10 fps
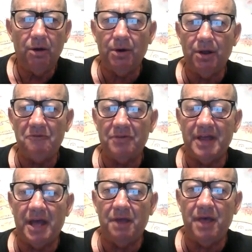Well, hopefully
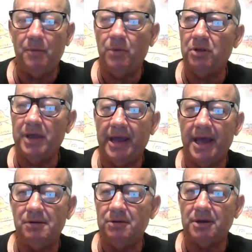they, they will. They
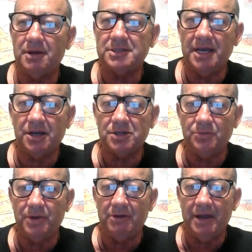can't look at us now because
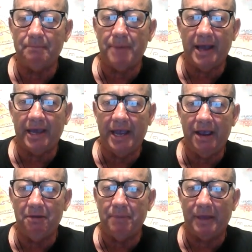we're in our bunker here at